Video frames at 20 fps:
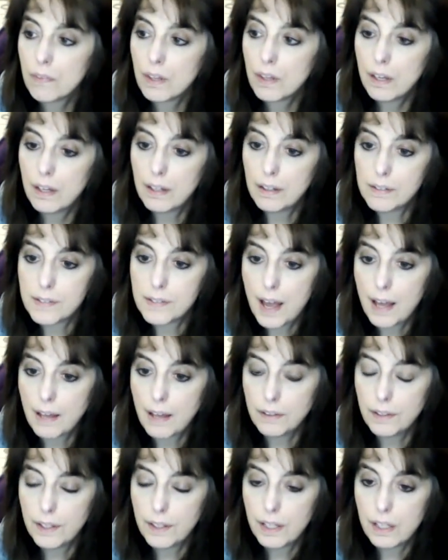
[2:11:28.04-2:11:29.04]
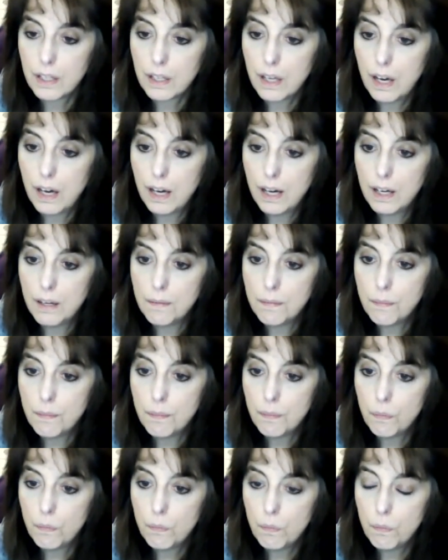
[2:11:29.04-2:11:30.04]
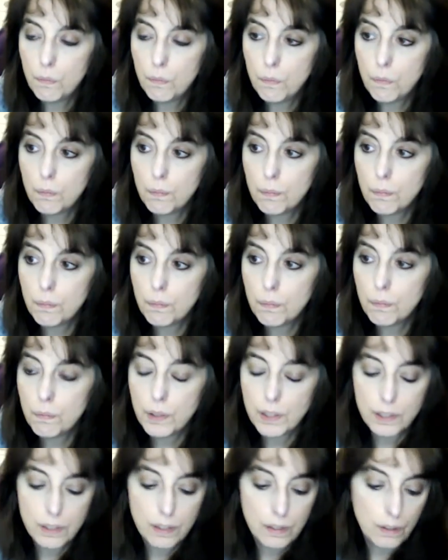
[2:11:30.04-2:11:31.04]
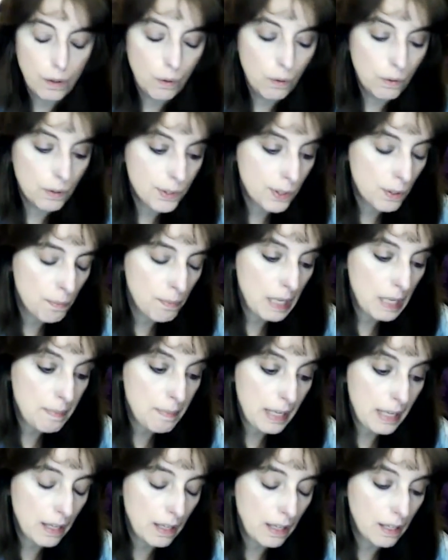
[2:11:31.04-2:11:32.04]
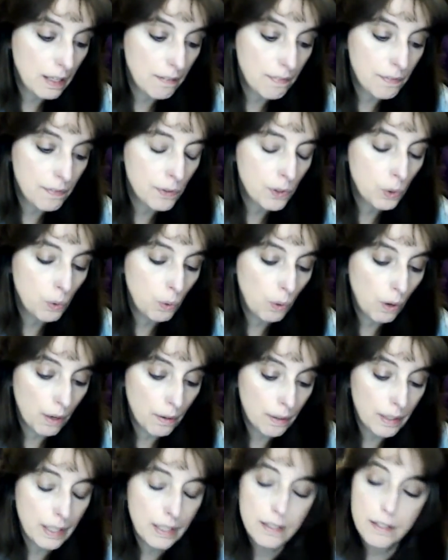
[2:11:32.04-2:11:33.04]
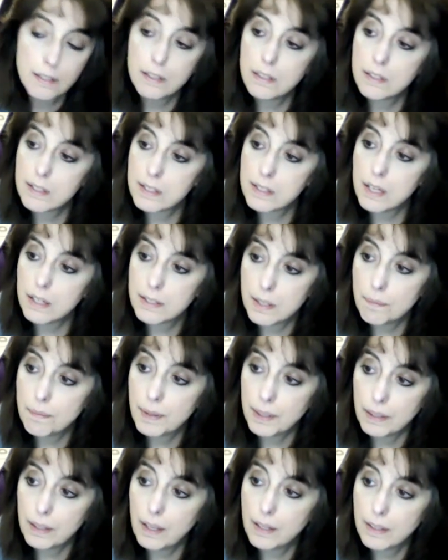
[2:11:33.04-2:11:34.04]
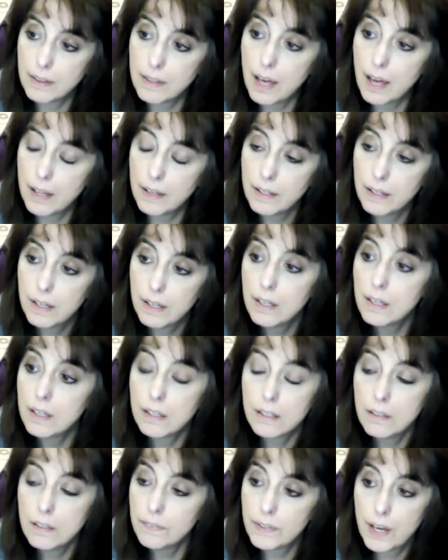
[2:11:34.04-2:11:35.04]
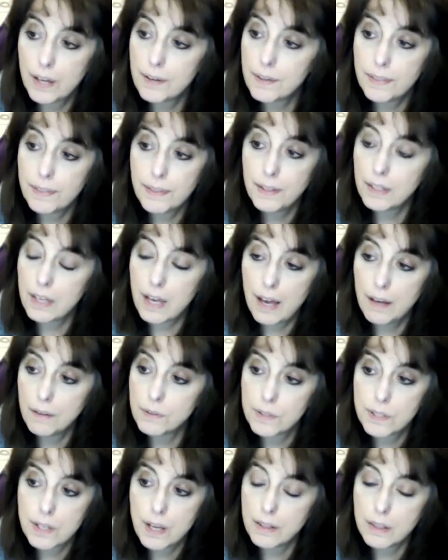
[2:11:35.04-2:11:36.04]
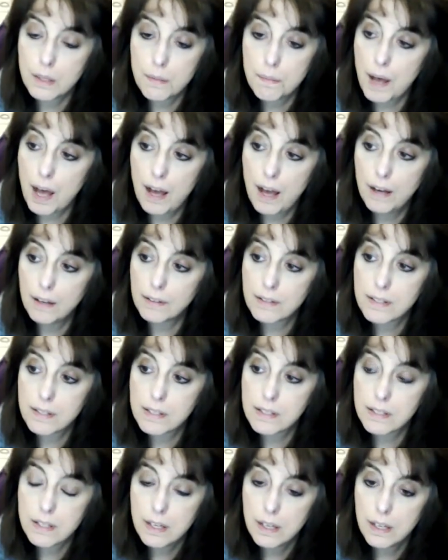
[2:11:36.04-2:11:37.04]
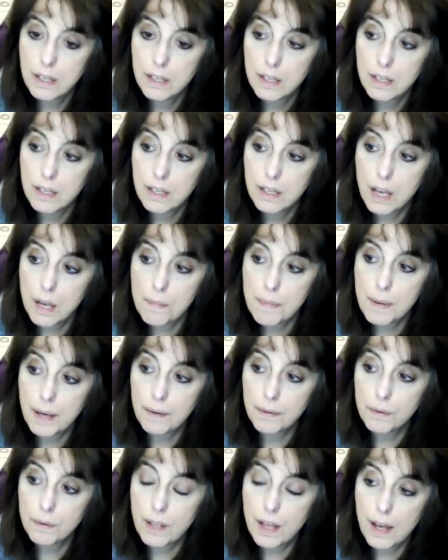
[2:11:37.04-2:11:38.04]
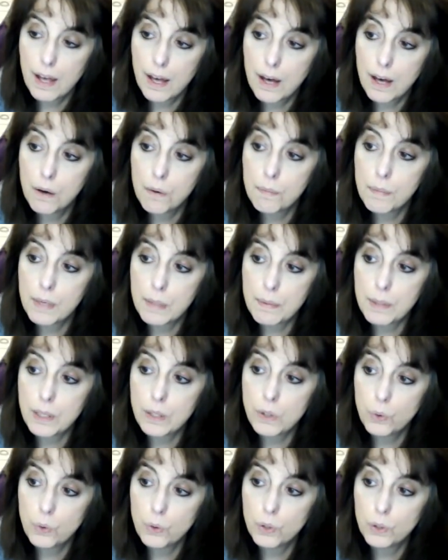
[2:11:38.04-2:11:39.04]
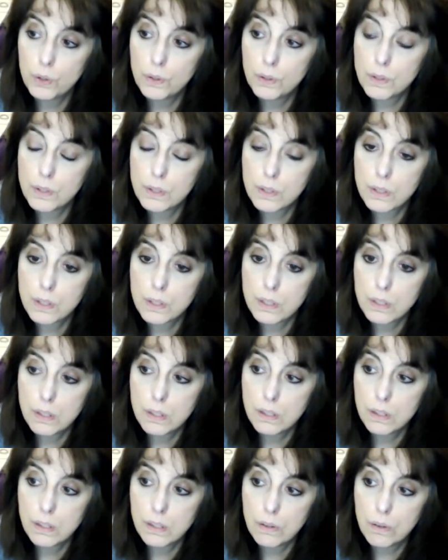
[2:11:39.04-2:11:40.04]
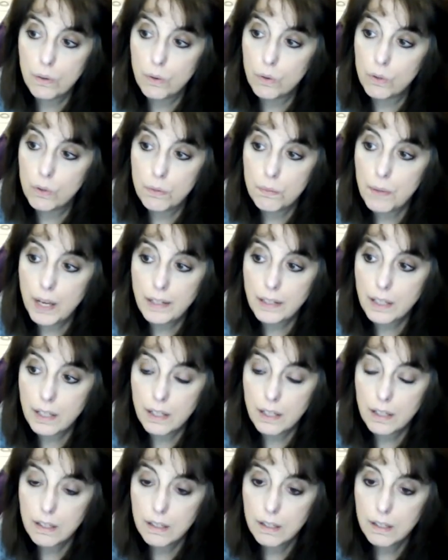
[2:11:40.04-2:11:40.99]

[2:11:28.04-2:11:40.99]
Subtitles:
exactly what, so maybe if you are in something like that, you've got to think outside the box about how maybe you could earn money.